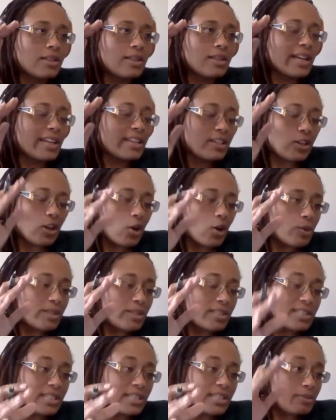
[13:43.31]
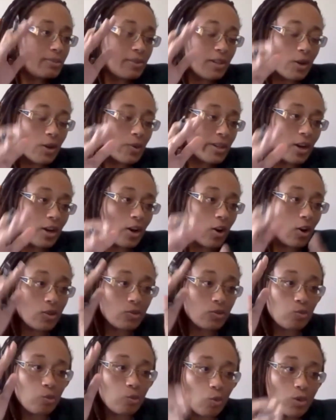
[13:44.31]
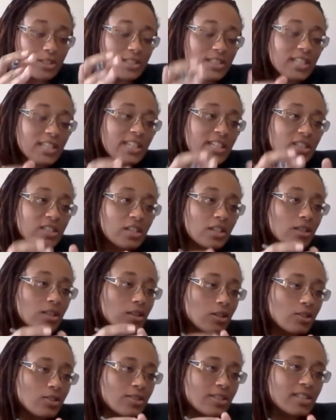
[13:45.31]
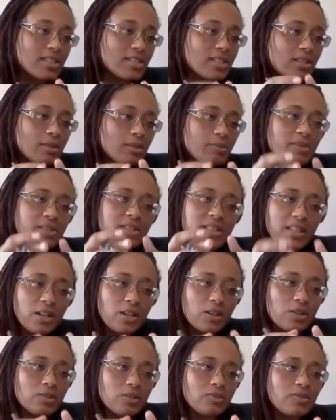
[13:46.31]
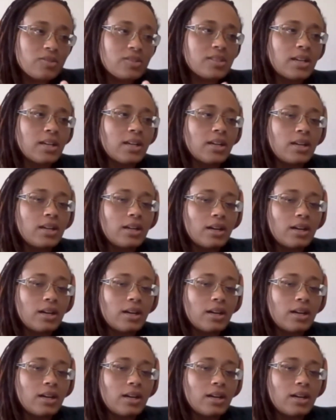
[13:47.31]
like going deep, going hard, wanting to learn this themselves.